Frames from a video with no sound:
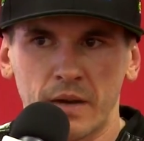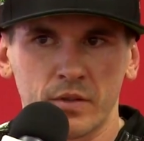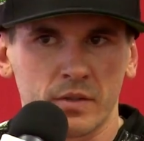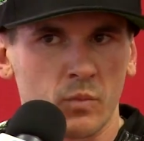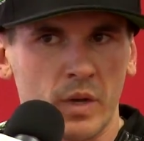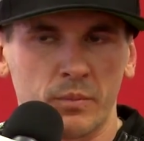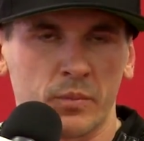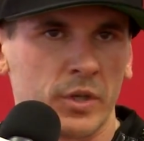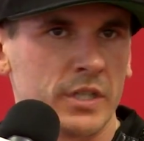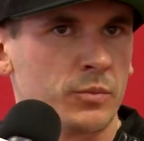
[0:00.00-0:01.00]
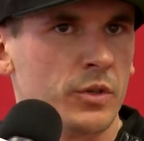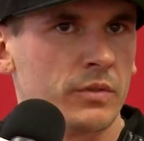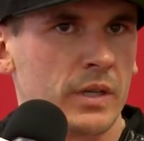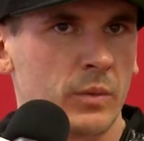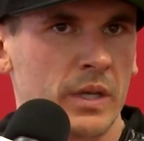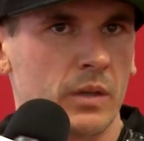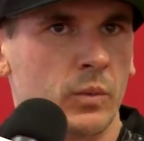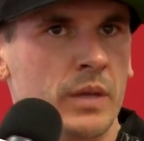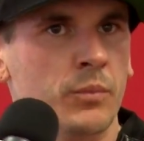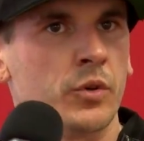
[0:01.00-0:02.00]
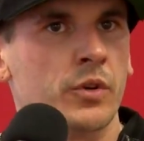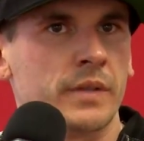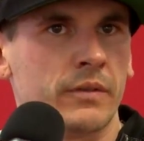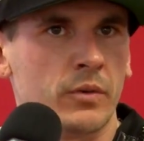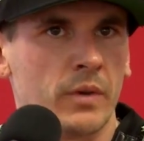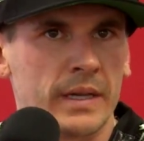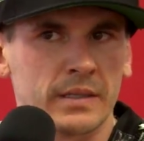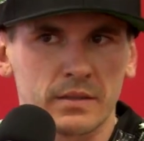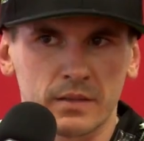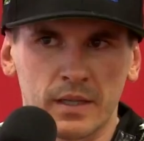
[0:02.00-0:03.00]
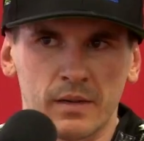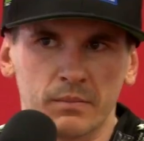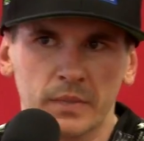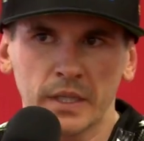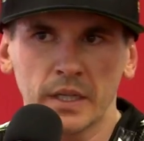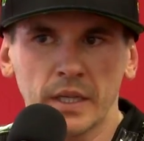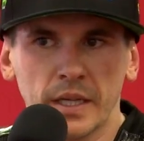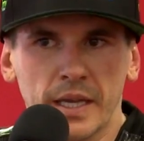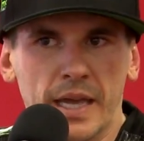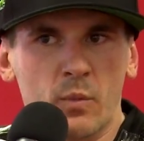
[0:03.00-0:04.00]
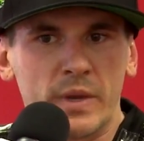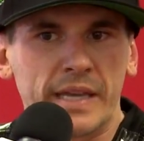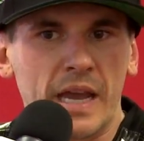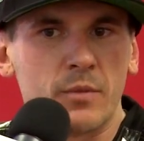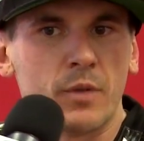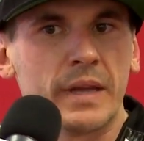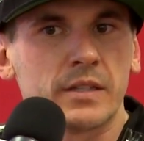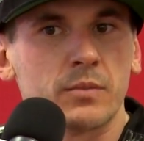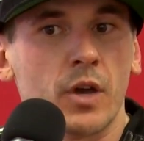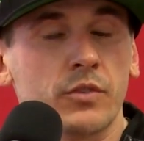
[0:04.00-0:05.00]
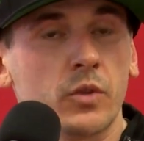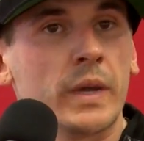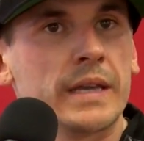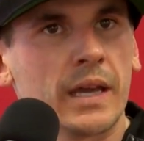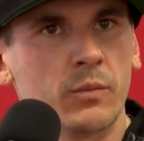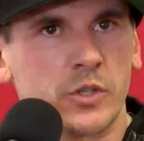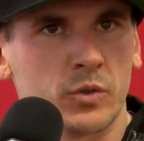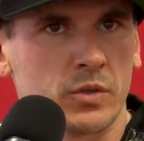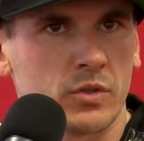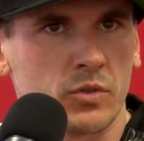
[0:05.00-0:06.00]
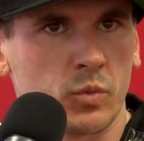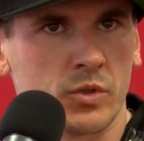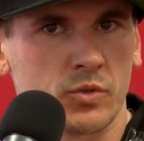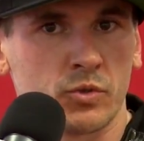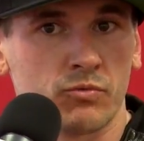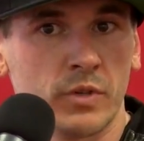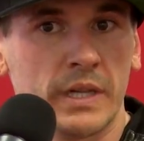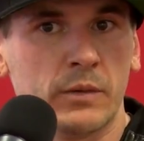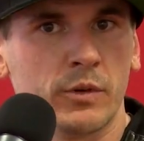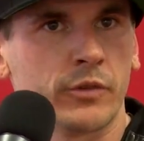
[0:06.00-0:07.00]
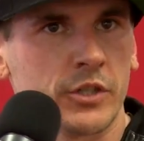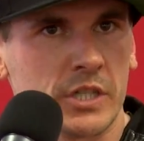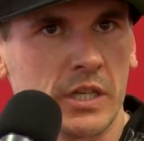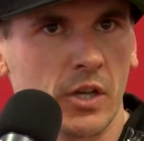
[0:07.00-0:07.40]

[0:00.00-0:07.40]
Everything went pretty smoothly. We improved every race, and we gained momentum over the weekend, which was really refreshing.